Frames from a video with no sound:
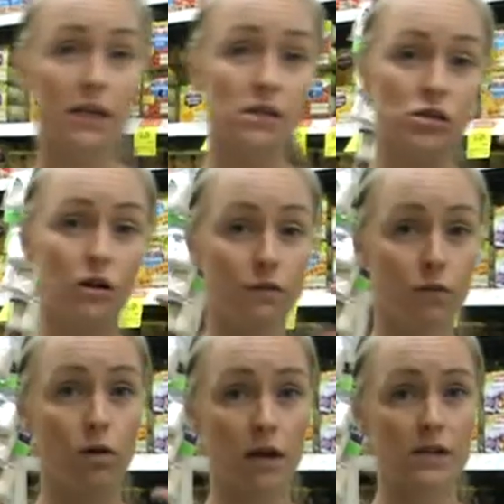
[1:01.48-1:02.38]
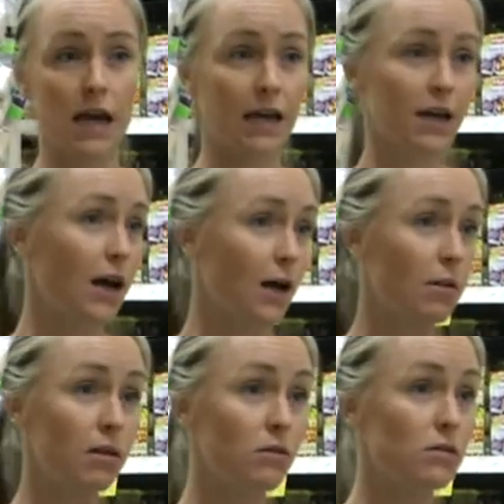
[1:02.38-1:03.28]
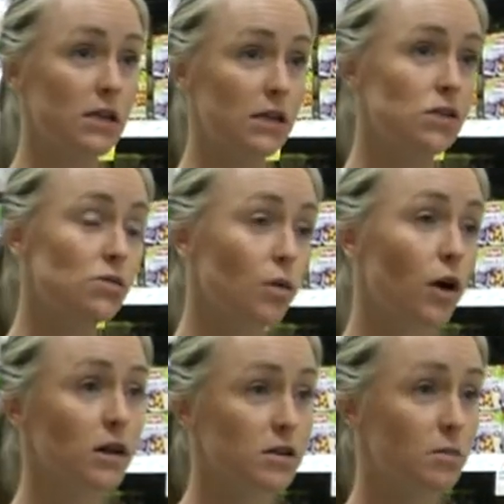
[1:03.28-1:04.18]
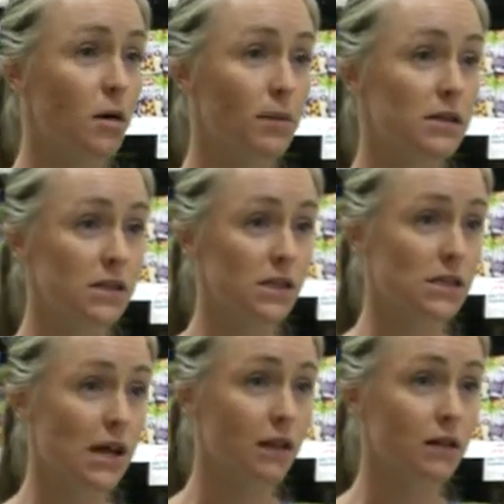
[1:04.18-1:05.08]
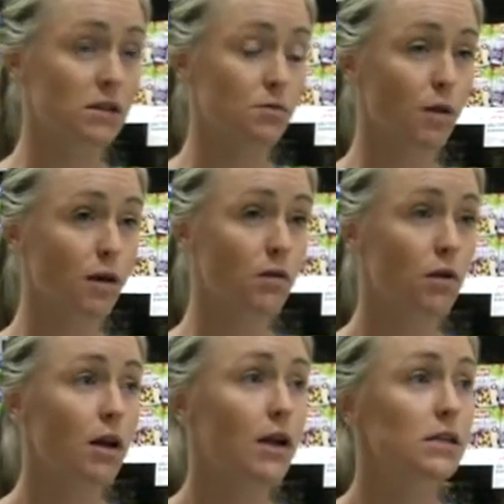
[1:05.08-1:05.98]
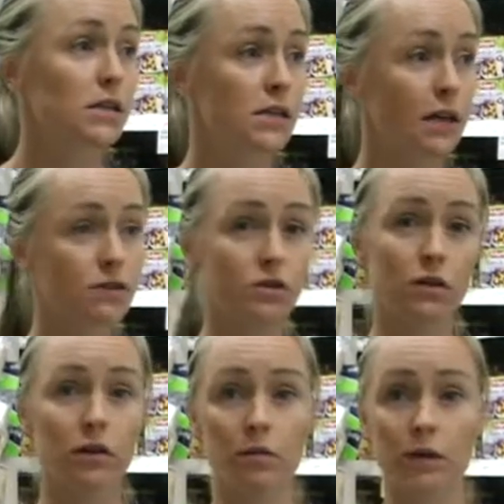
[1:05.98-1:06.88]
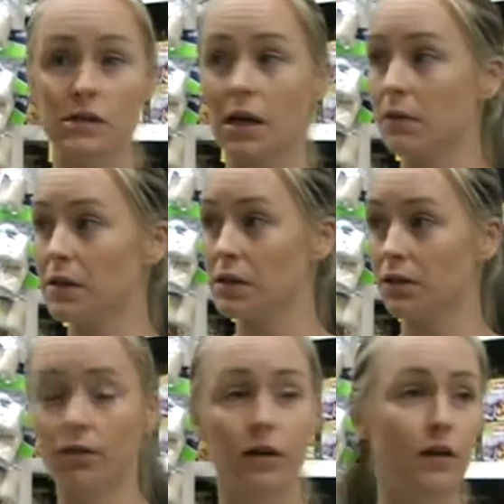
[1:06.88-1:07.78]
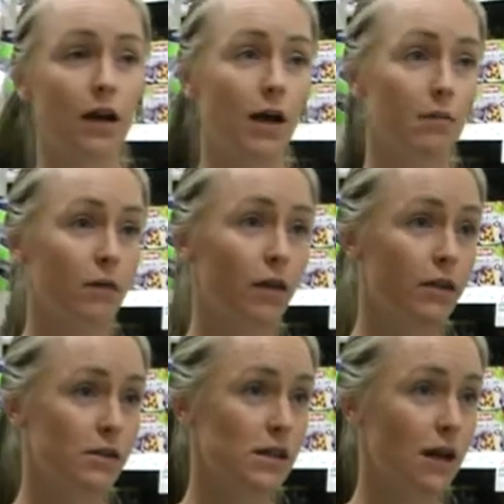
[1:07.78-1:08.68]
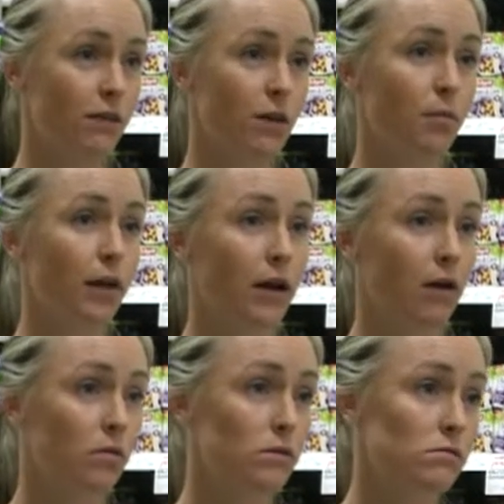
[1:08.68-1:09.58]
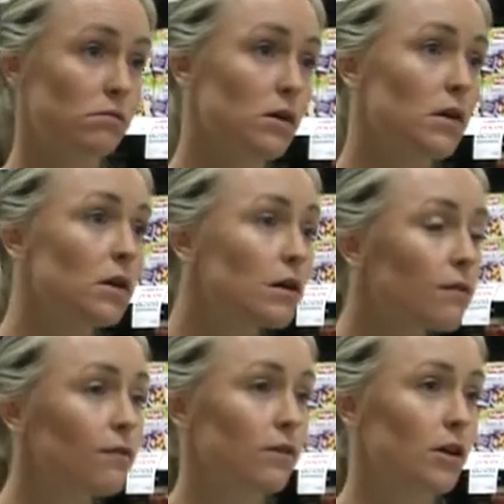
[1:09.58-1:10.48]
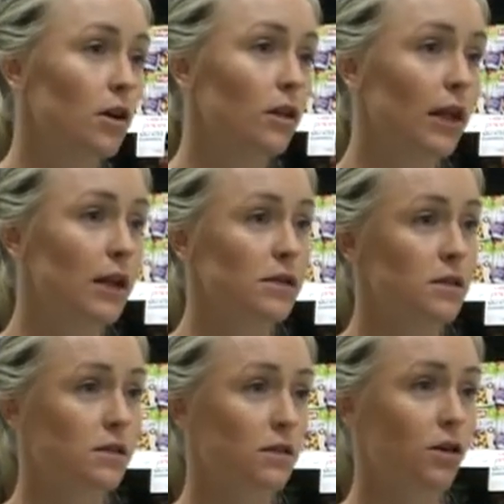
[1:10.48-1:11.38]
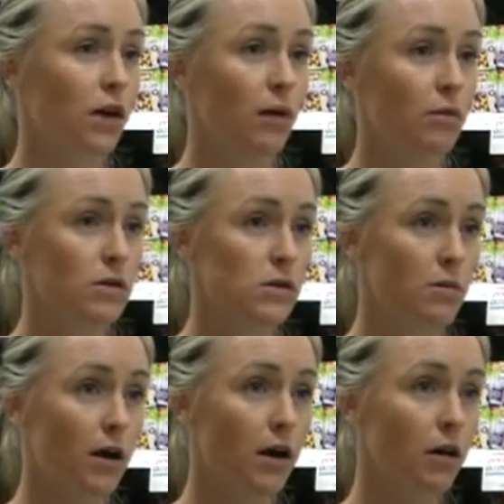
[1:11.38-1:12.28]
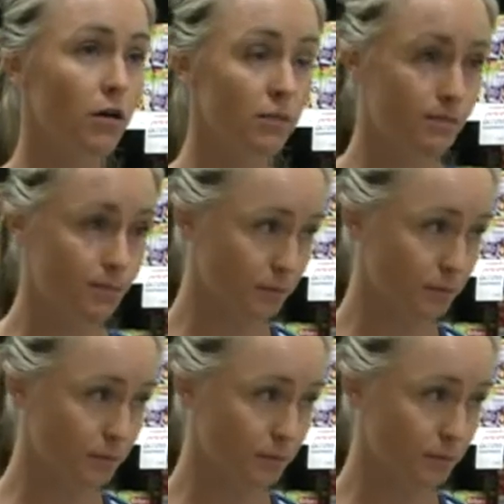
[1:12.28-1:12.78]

tin, so if you want to take a little tin to work to pop into your salad as well, just gives you a little bit of something different rather than just having your plain old, lettuce, cucumber and tomato.